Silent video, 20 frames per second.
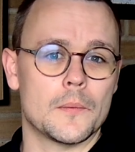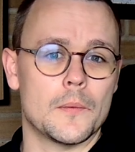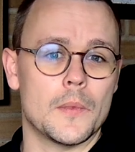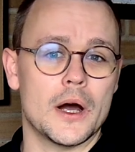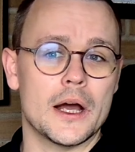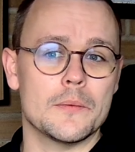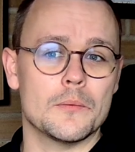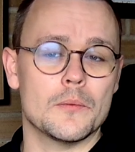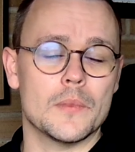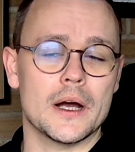
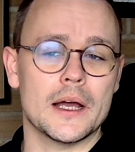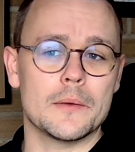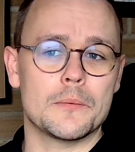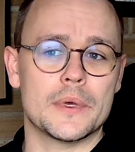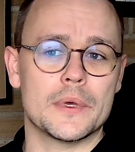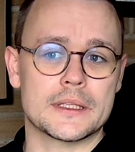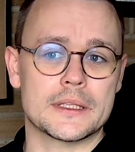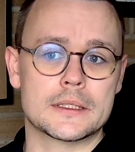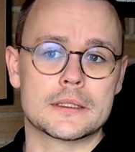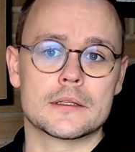my
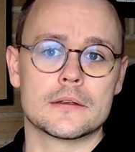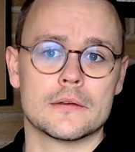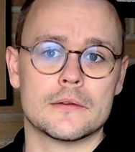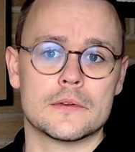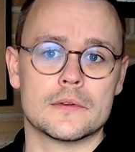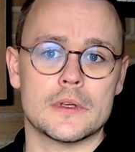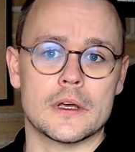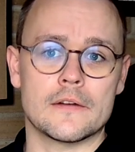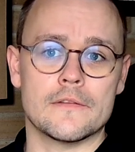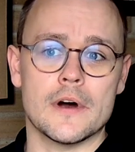best
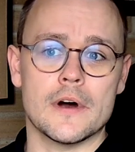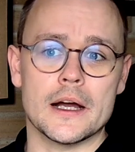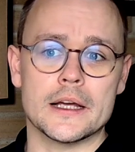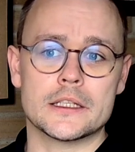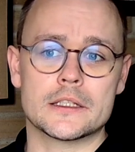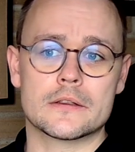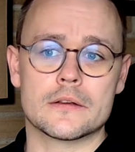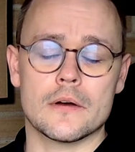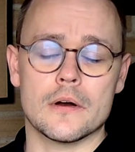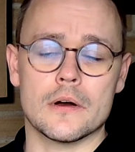
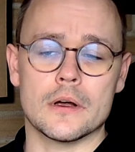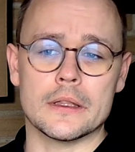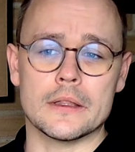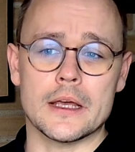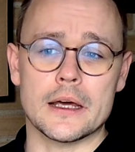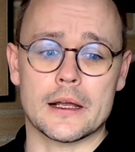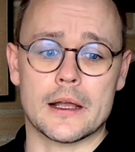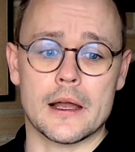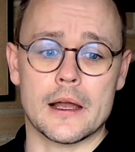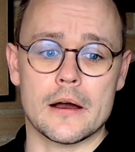advice on
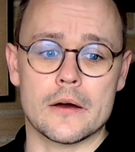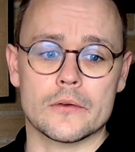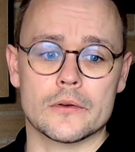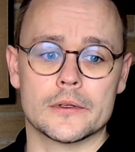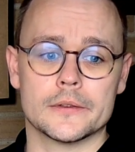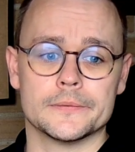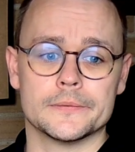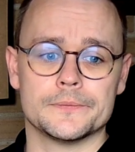that account.